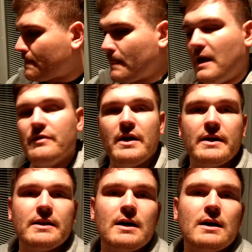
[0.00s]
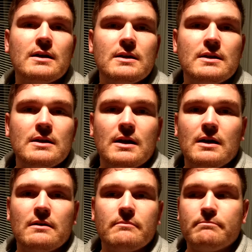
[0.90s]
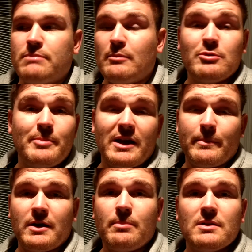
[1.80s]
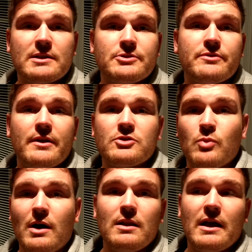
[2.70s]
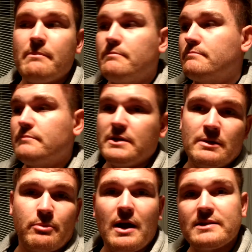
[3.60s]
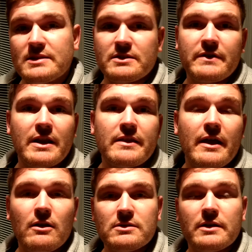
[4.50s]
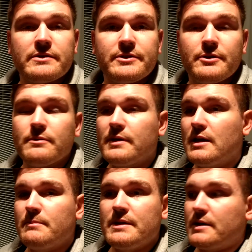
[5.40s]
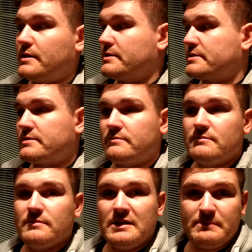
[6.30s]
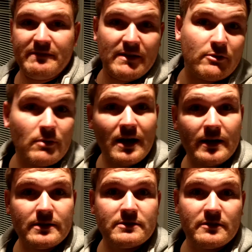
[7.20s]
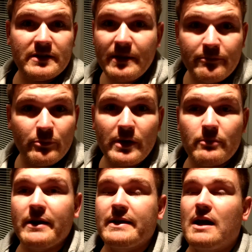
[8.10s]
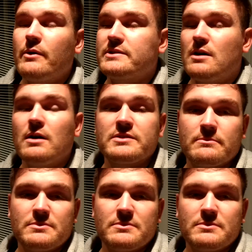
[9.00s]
And then uh, uh, probably pick up a couple extra things while I'm in the process of getting that all done too because it's my favorite rod to nymph with right now. It's awesome.